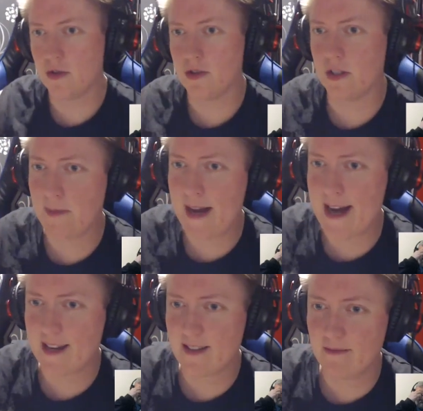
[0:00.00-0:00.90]
doors at the
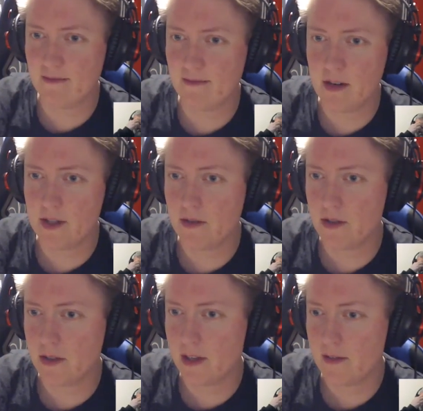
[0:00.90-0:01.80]
back, no, they
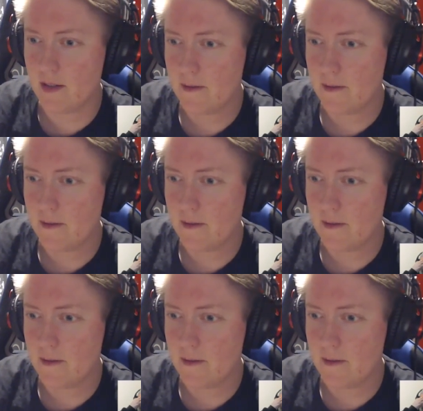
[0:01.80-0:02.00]
don't do that.